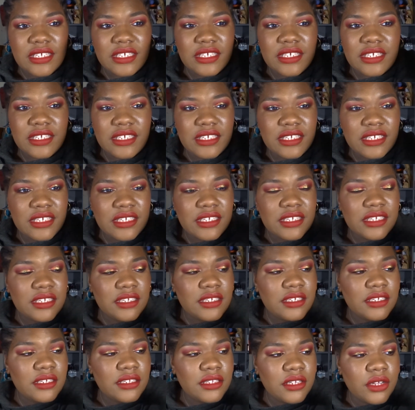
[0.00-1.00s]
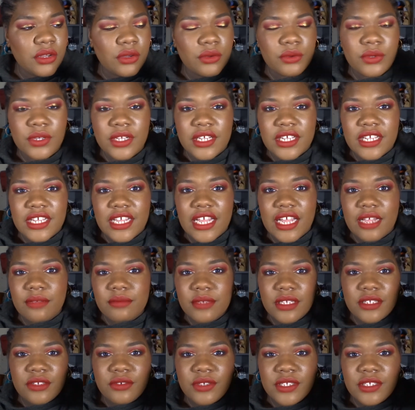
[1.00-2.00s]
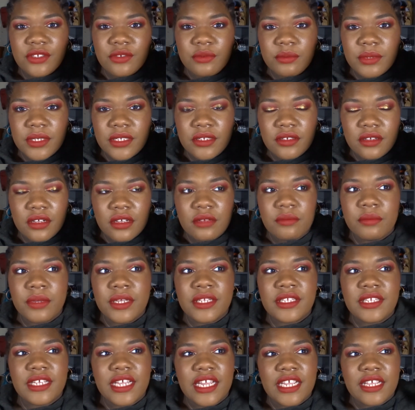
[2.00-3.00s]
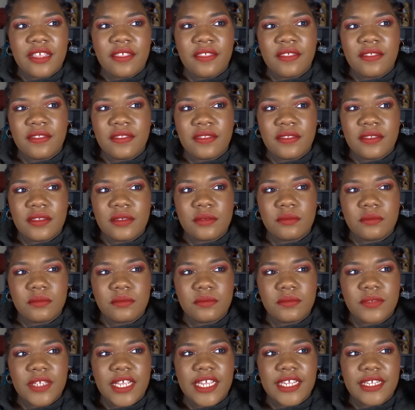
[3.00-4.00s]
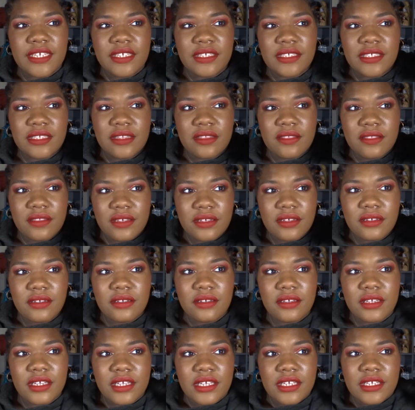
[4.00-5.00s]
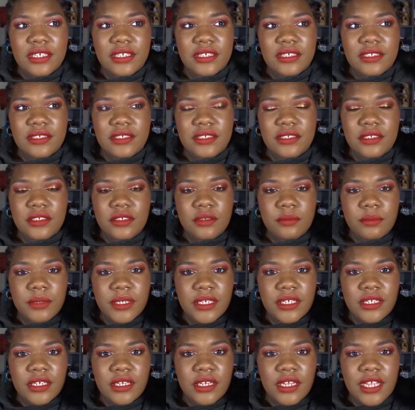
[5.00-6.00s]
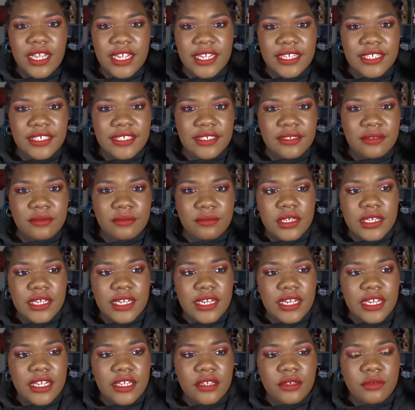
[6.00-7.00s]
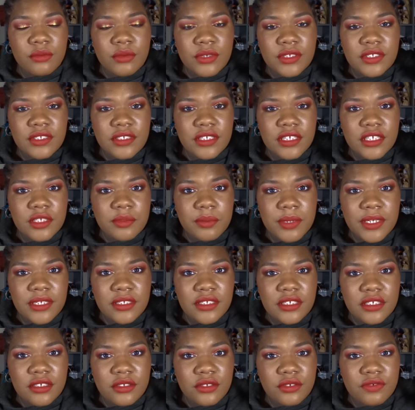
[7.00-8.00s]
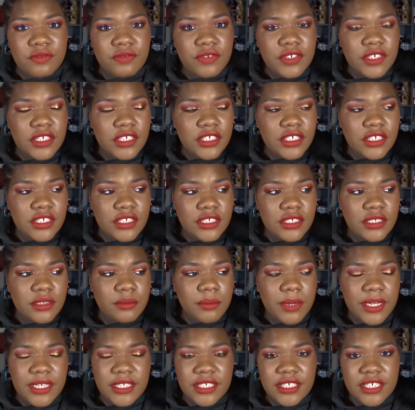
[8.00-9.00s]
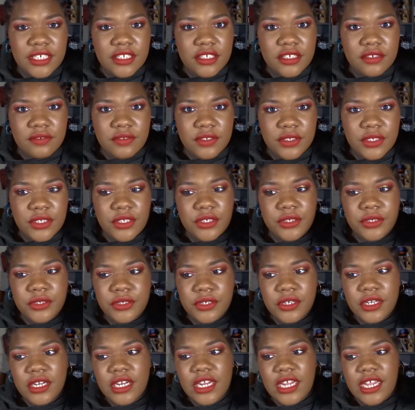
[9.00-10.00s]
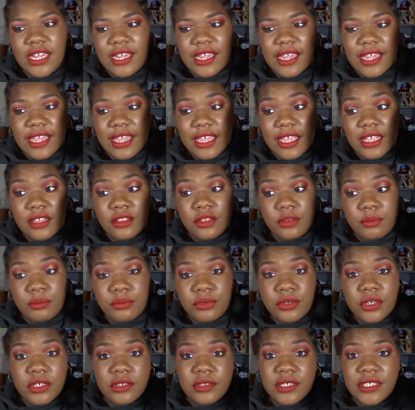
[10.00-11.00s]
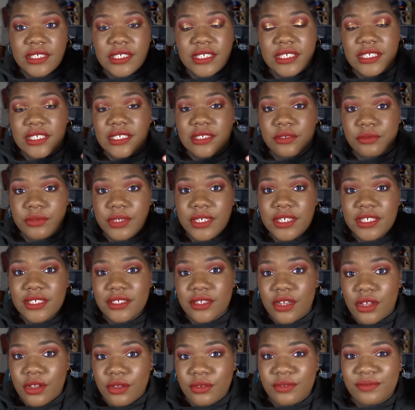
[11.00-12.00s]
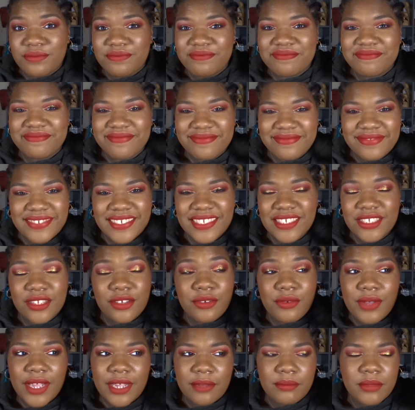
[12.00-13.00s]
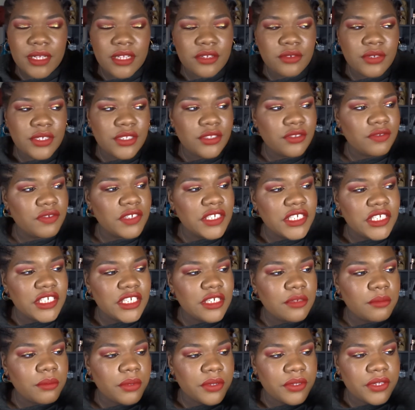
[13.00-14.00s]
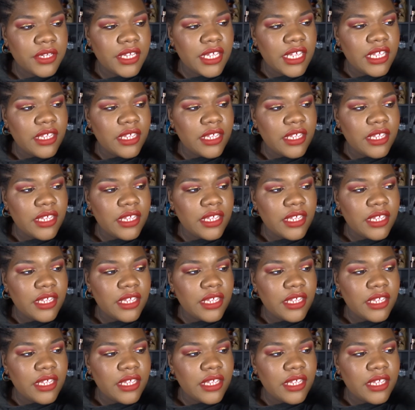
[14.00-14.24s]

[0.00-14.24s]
No, I'm not going to be done, but I think since the beginning I wasn't expecting to finish this by the end of the year, and the progress is really slow. So I'm not going to finish it, but